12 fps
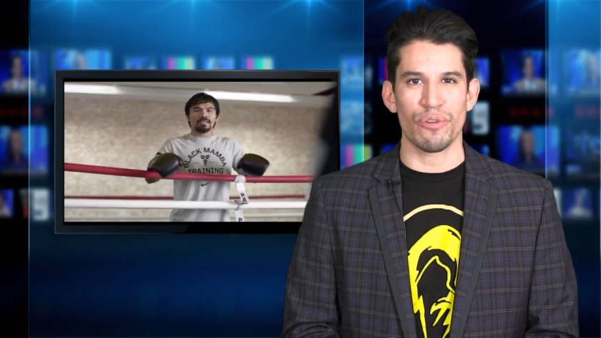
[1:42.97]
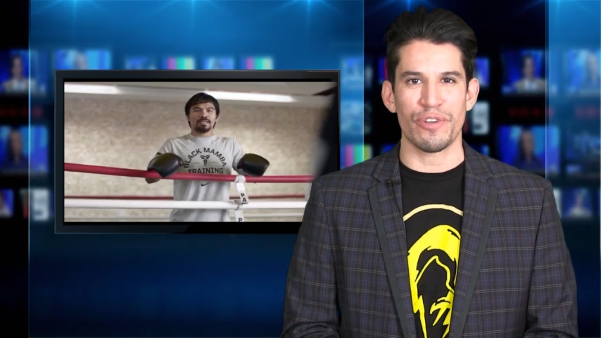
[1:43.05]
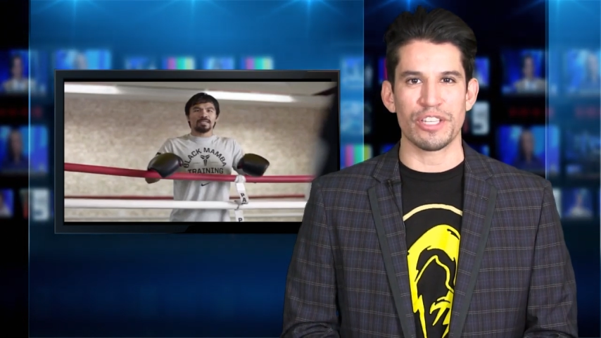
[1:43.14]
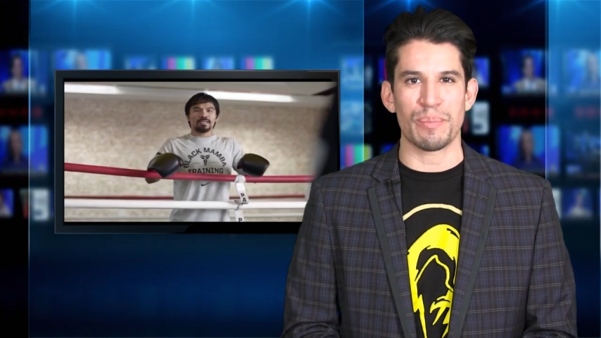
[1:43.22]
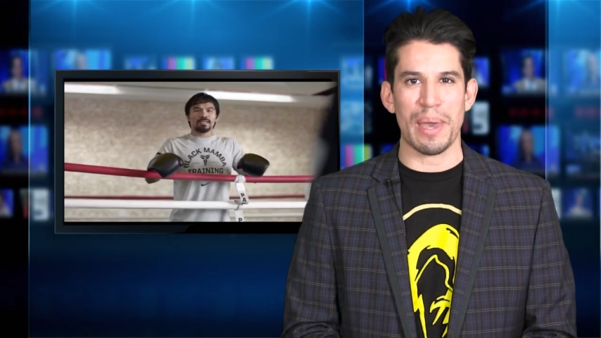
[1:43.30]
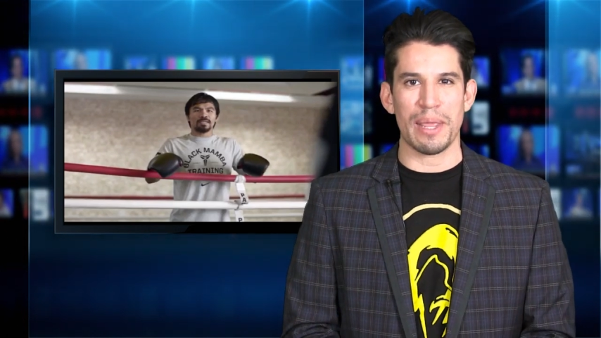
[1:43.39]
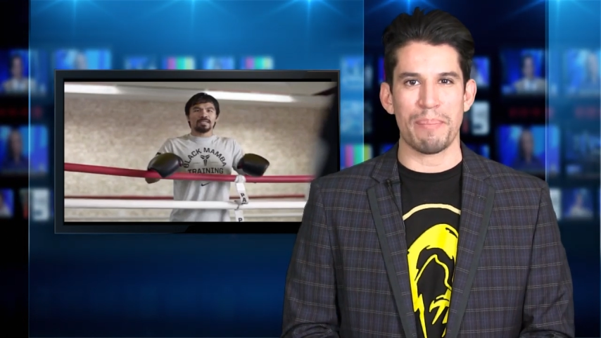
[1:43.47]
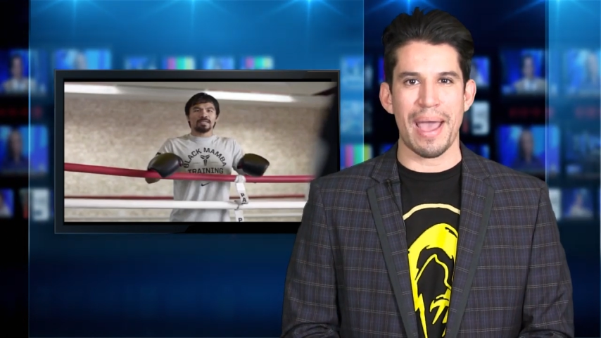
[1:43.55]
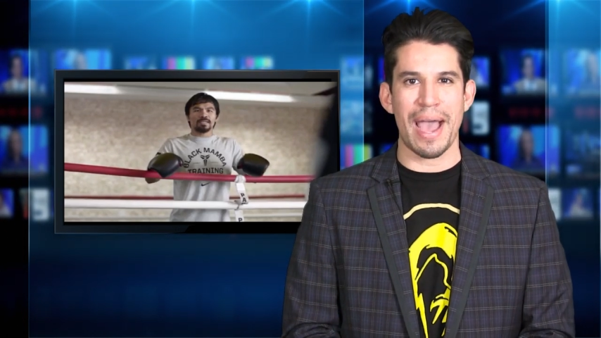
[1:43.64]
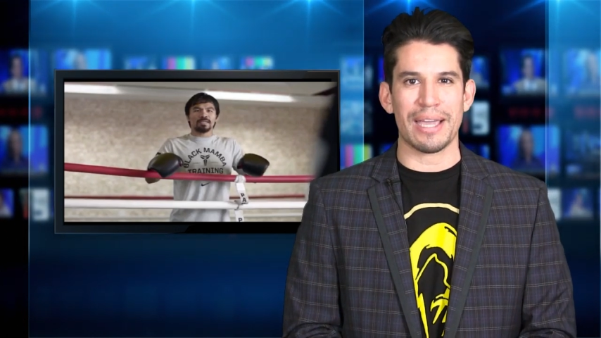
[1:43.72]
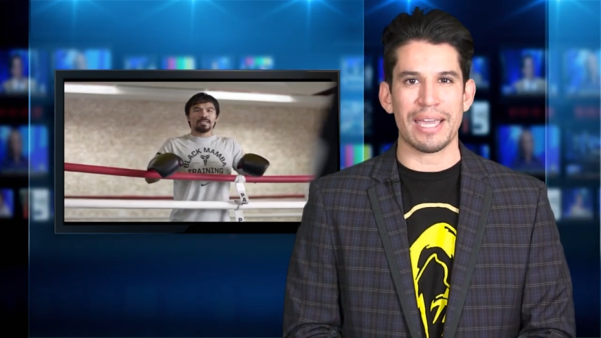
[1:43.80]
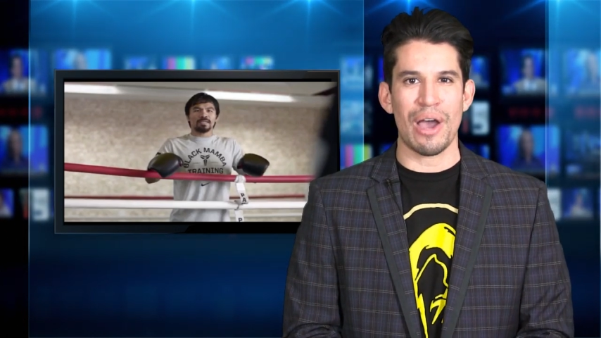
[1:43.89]
face Manny
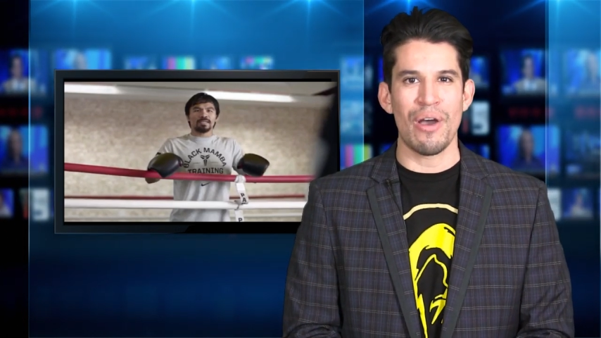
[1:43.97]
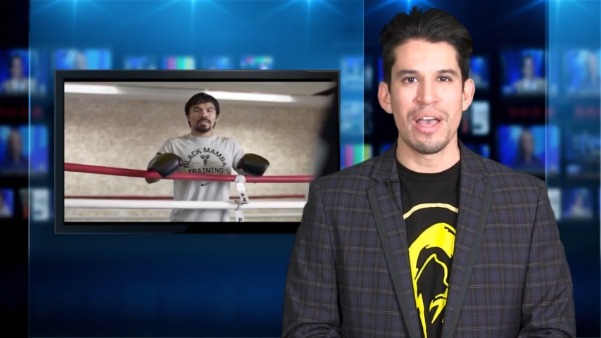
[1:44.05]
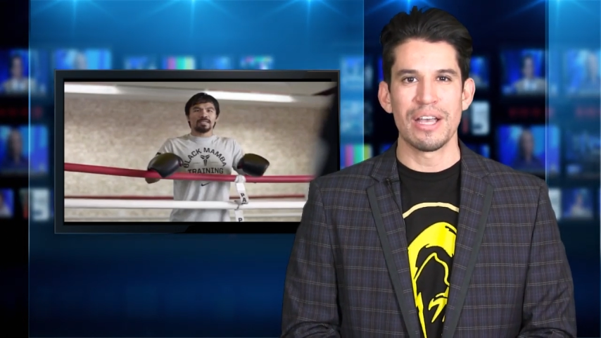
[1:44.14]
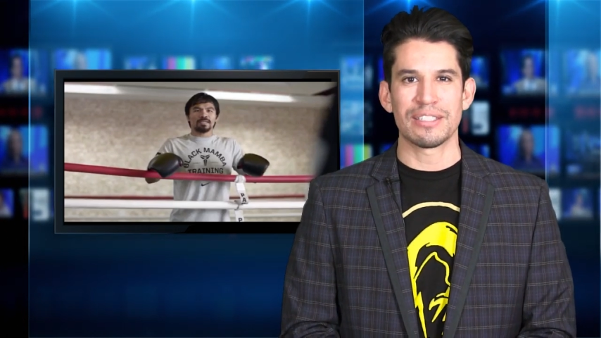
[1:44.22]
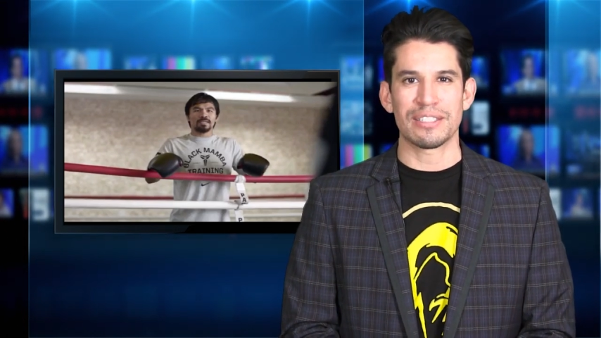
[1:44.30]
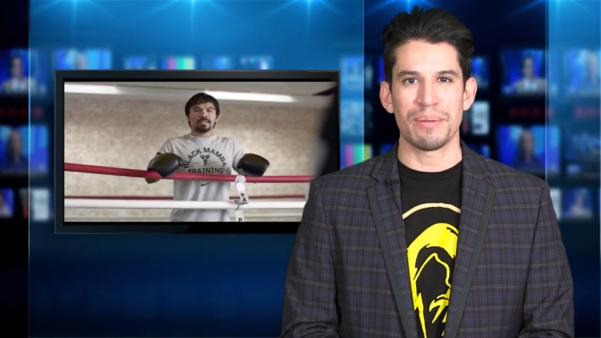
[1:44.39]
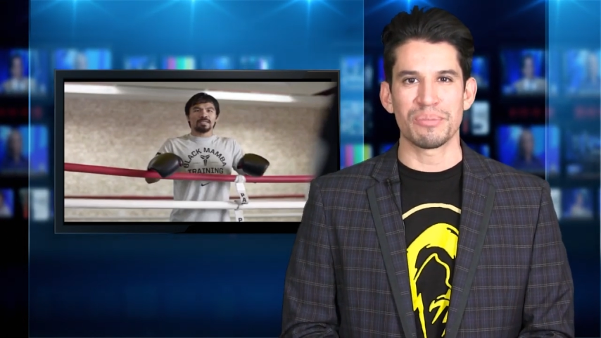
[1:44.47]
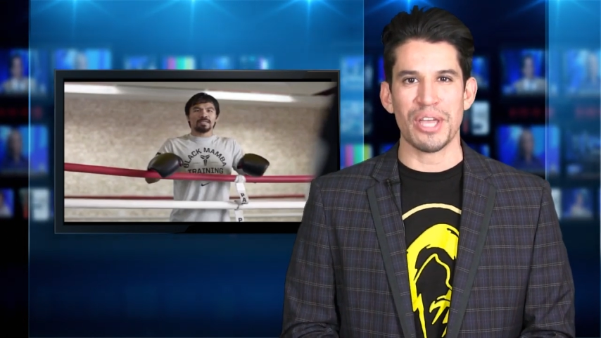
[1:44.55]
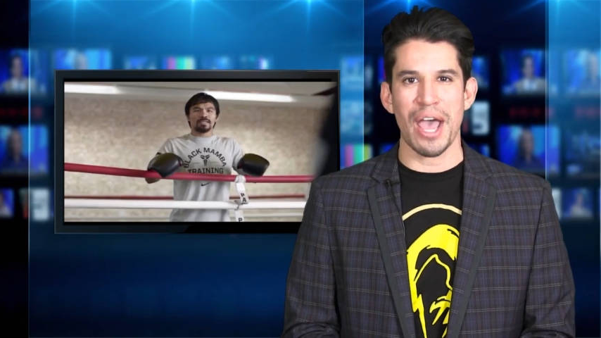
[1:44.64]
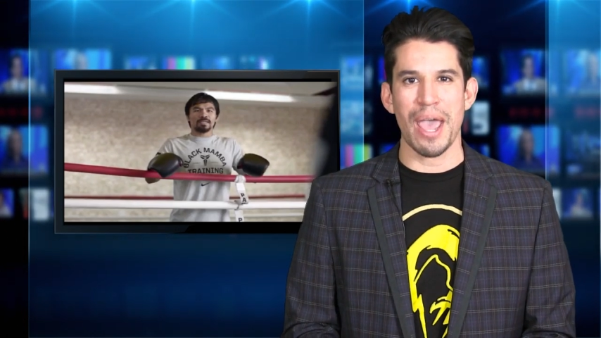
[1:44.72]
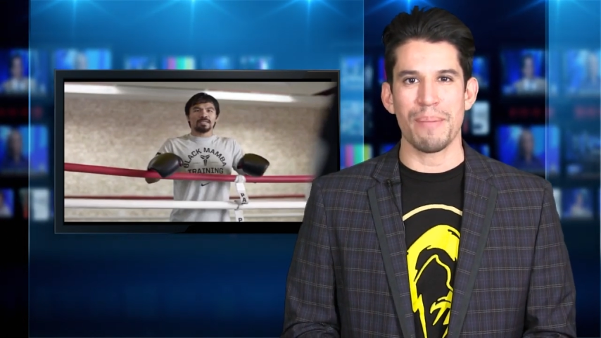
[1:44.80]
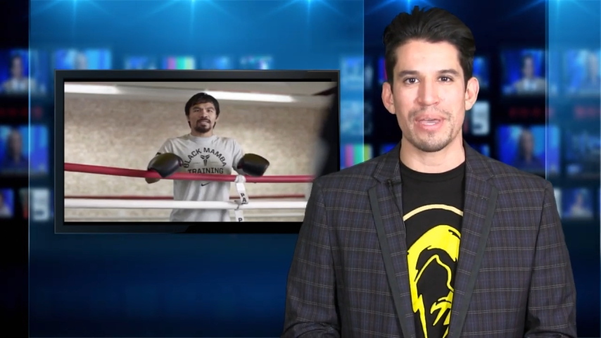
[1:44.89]
Pacquiao
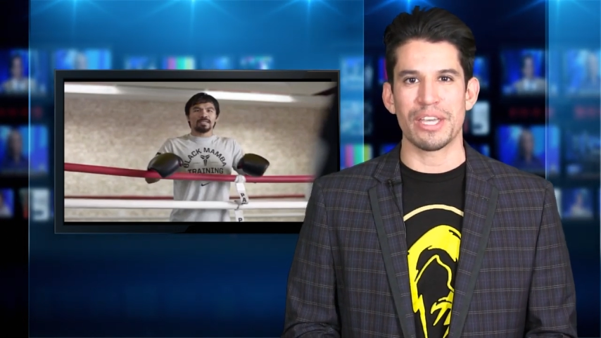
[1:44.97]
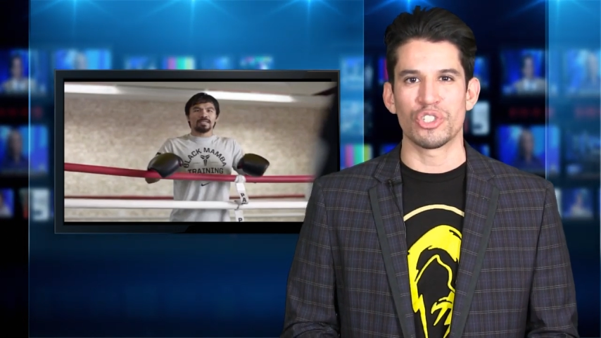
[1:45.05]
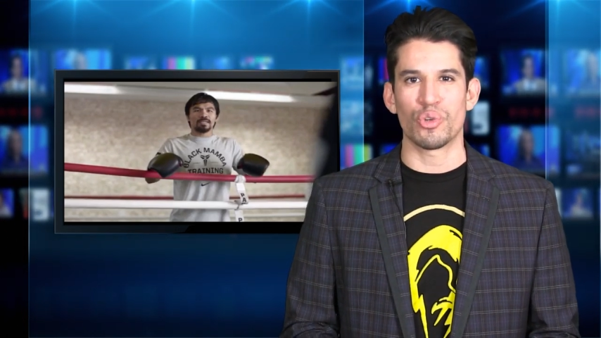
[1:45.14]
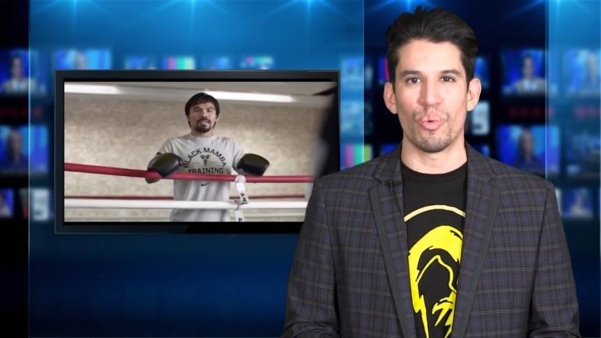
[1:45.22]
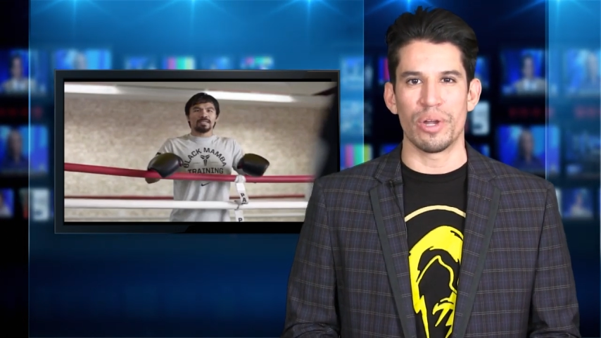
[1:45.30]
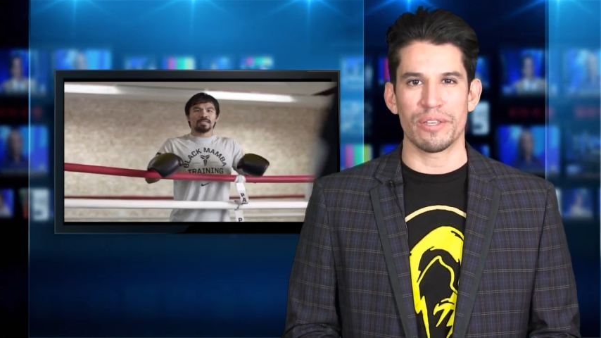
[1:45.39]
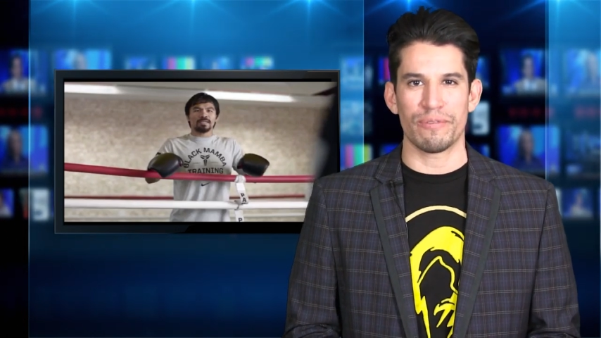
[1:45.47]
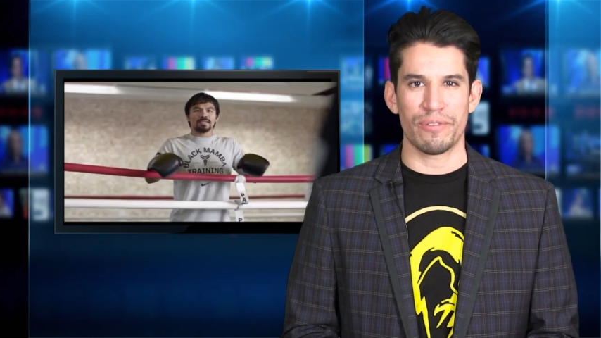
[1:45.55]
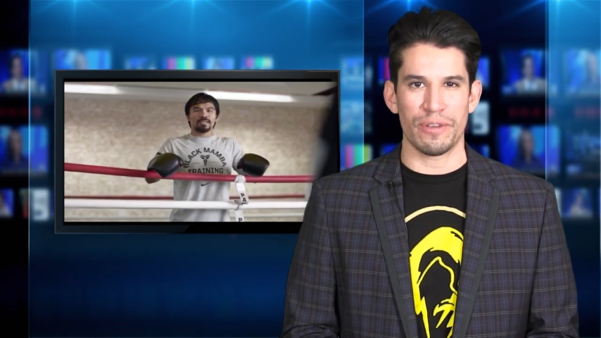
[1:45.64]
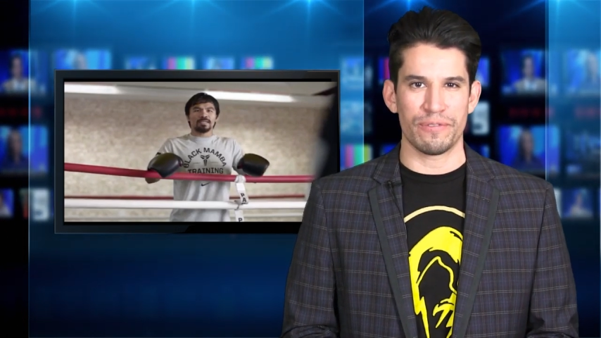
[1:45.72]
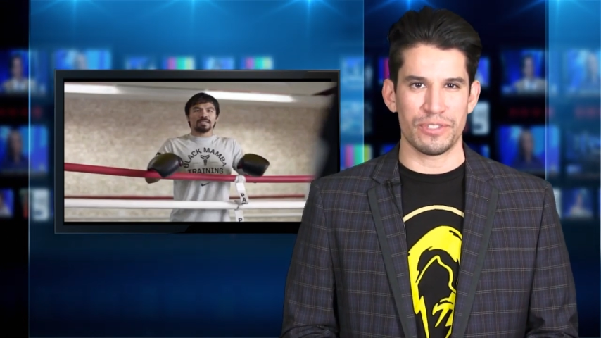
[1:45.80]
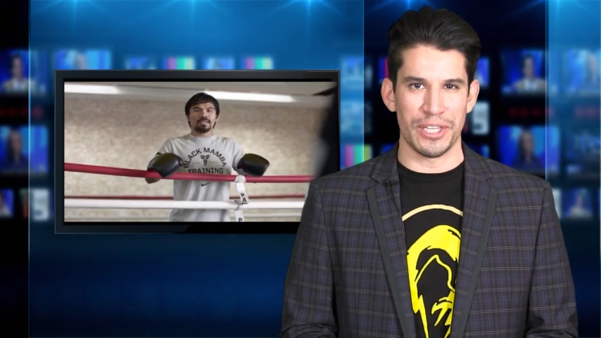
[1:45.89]
sometime in
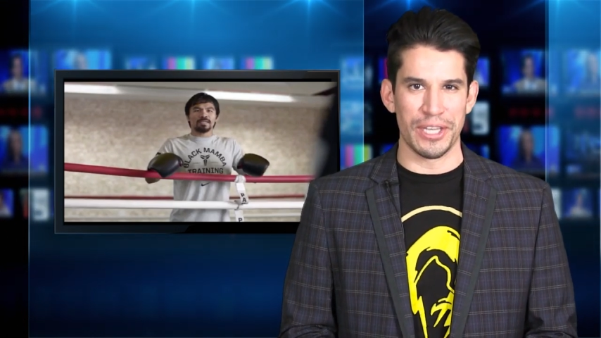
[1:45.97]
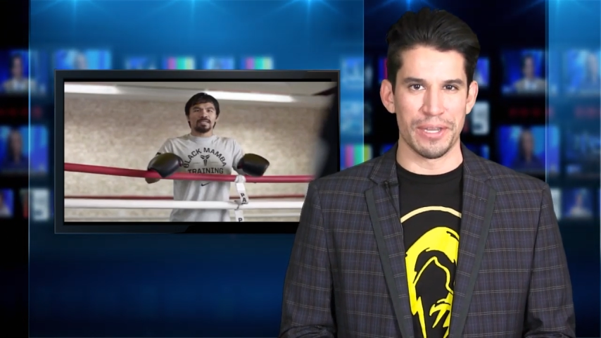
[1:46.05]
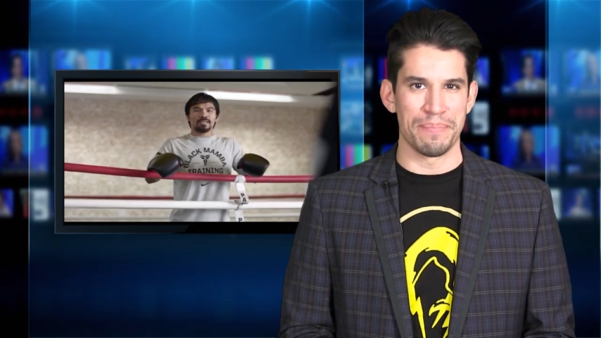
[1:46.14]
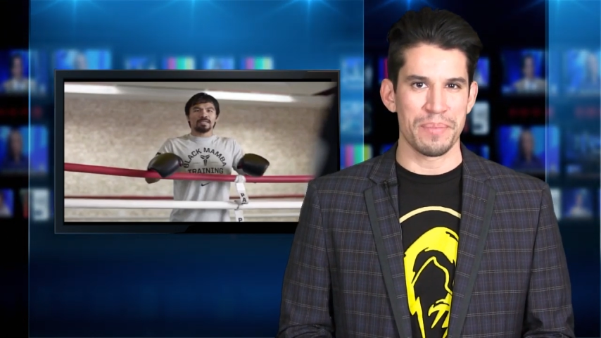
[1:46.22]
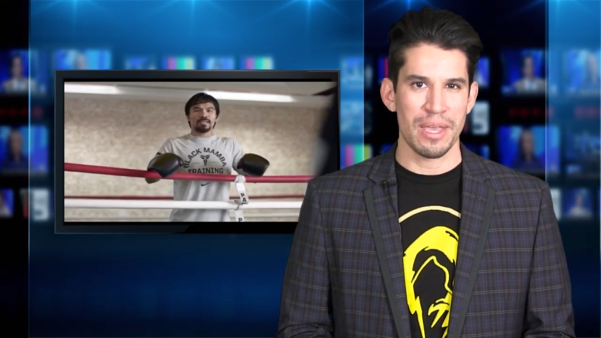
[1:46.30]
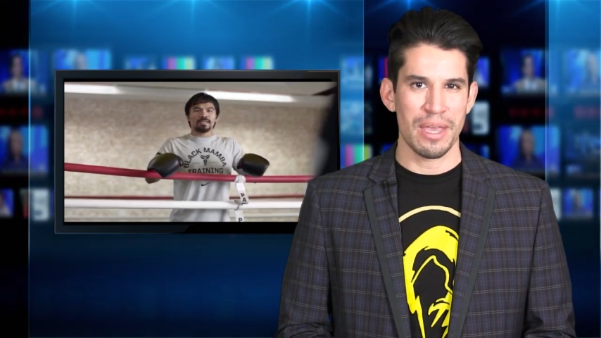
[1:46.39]
2015.